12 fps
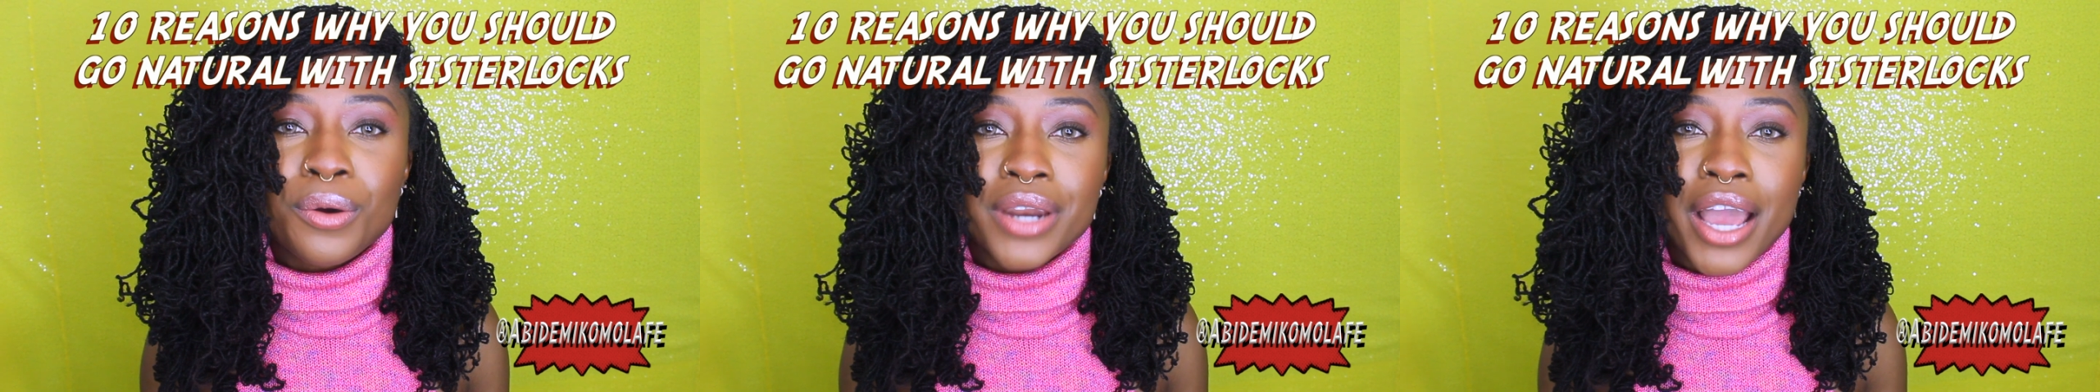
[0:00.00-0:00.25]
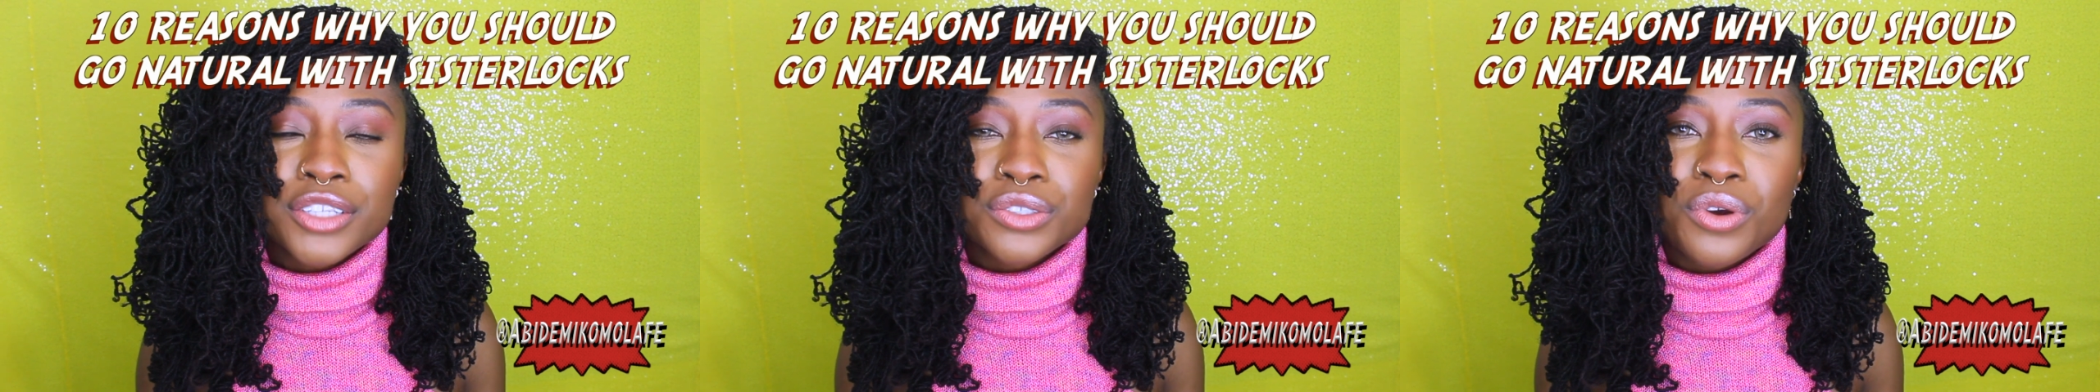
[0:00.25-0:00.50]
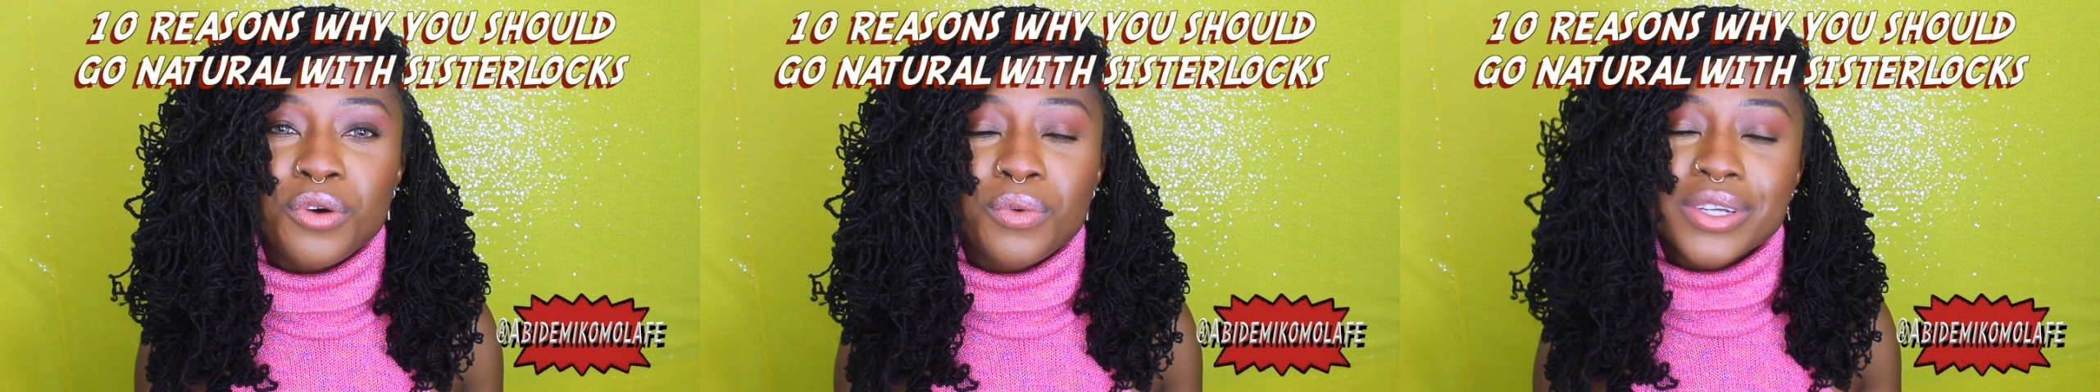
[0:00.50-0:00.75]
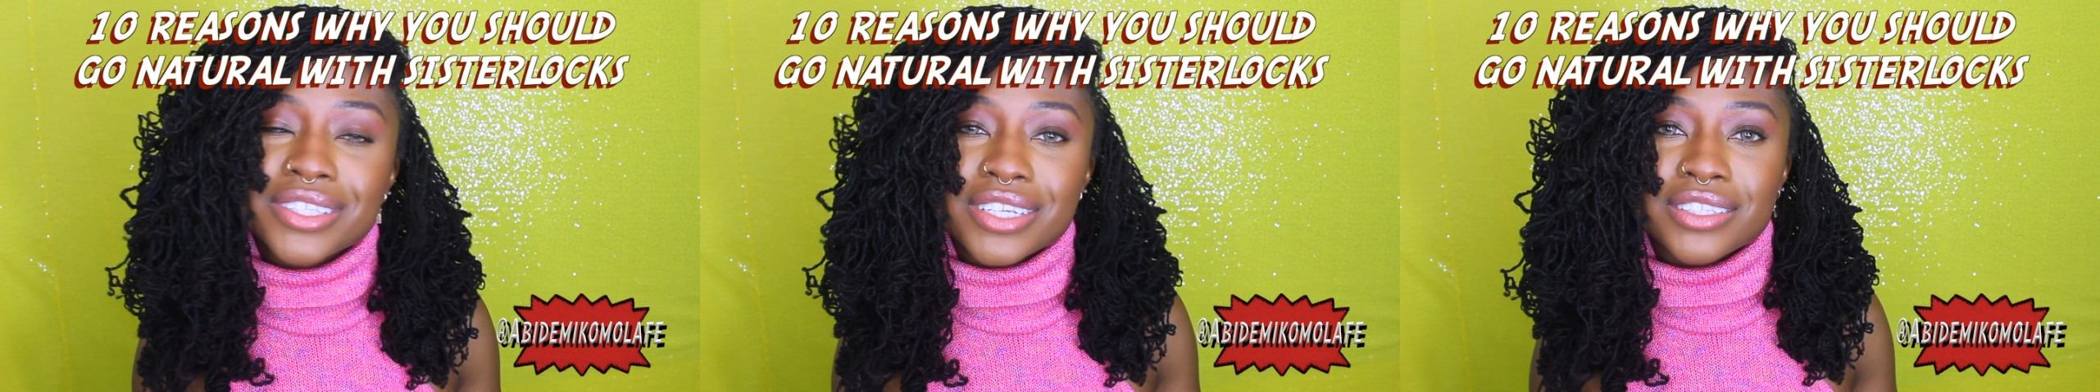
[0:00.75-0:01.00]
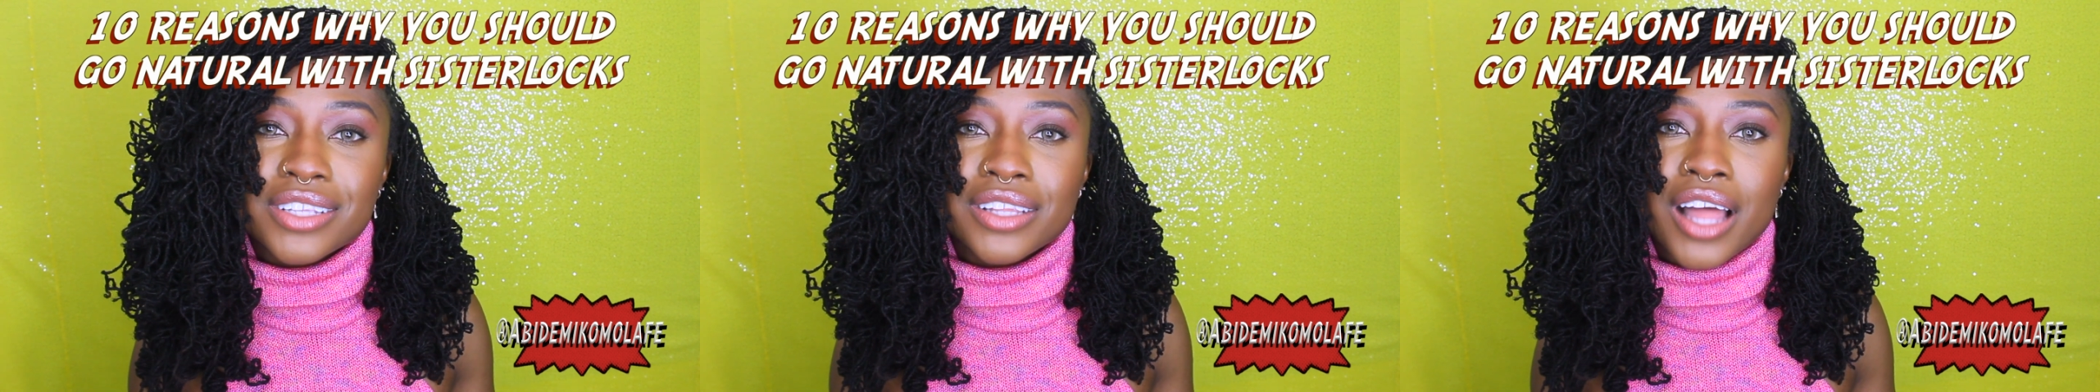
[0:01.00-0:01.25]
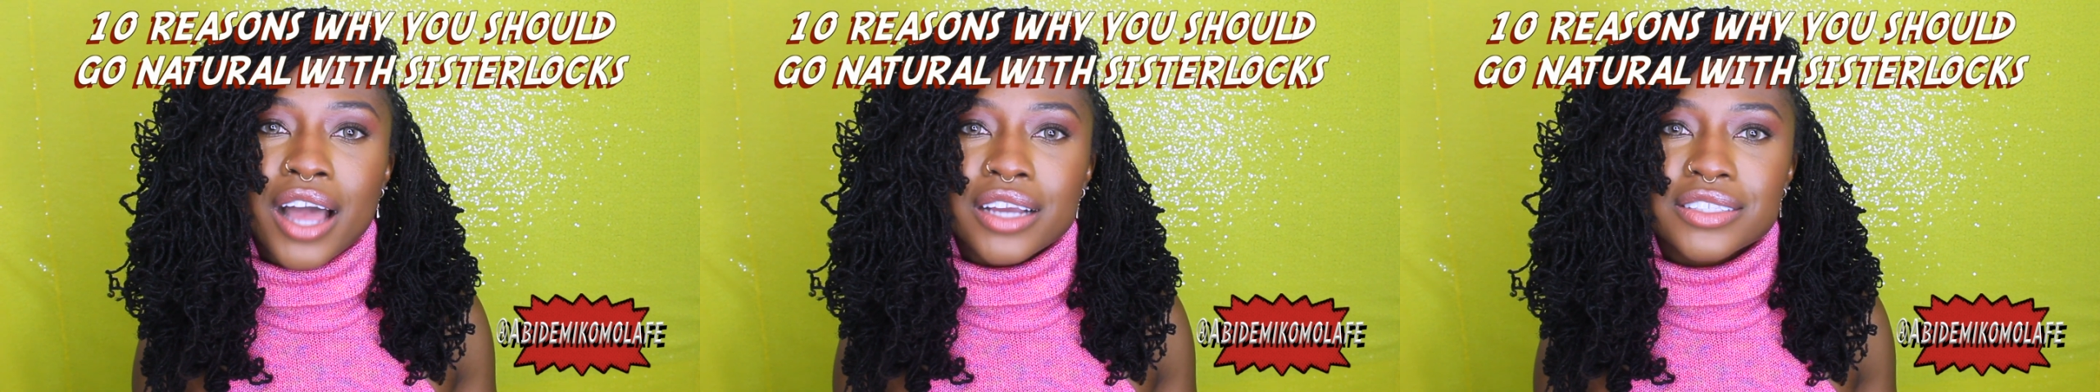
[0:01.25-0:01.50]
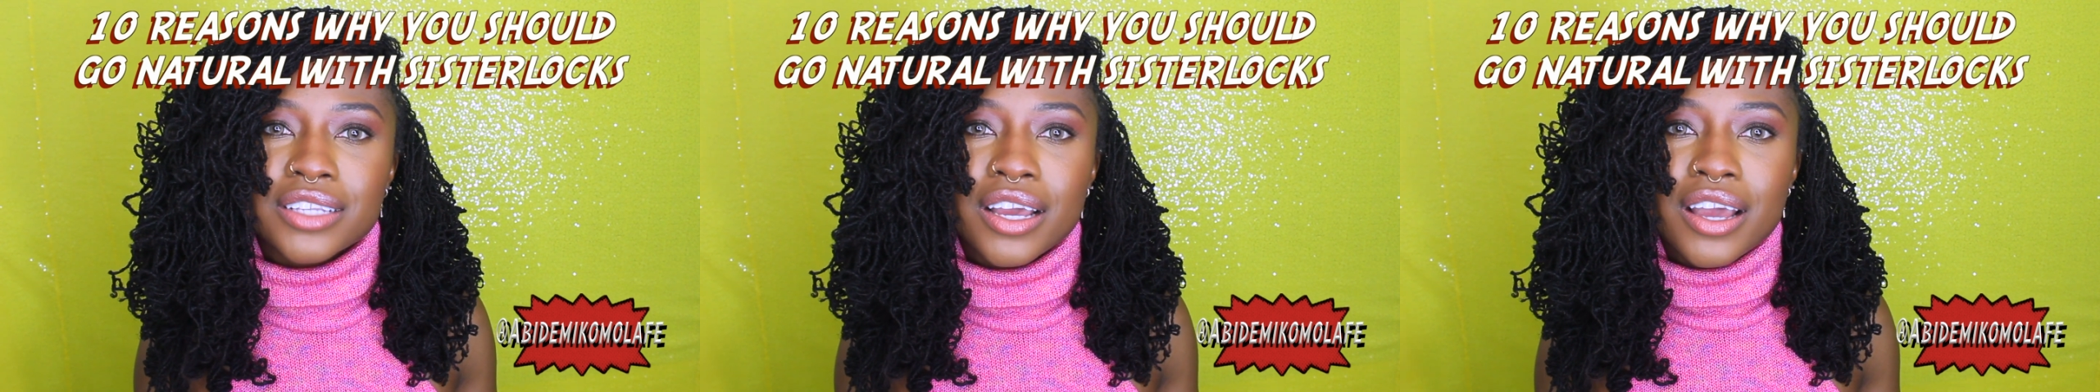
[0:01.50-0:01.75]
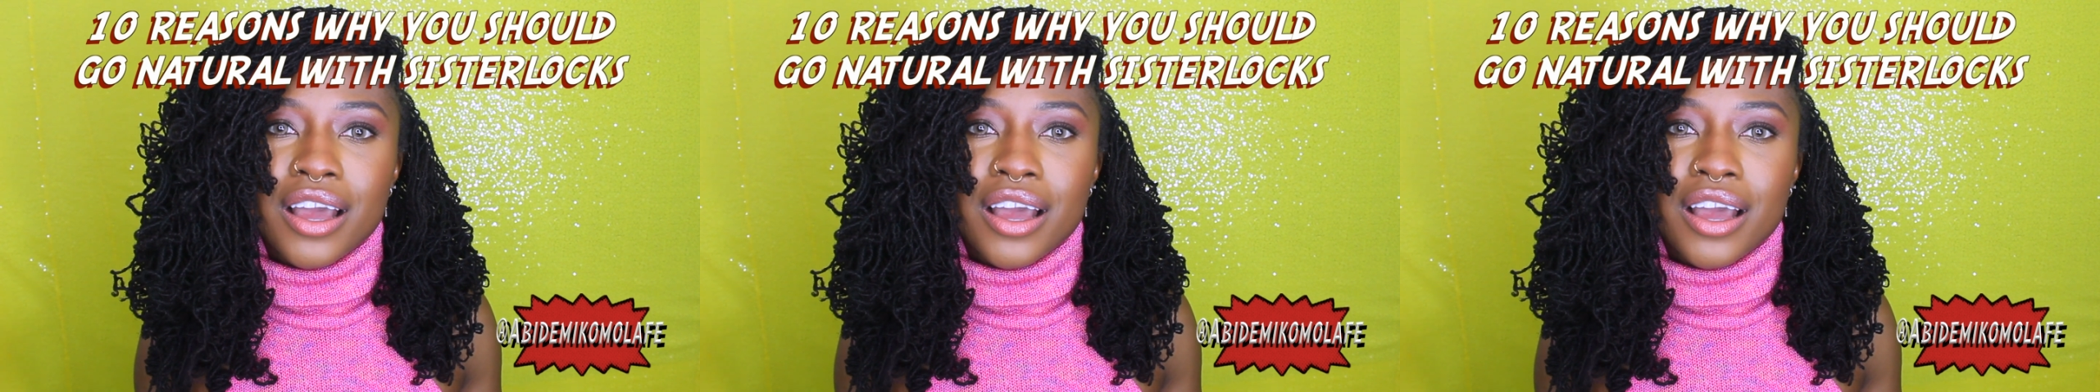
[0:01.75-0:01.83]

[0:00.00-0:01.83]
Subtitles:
natural with Sisterlocks.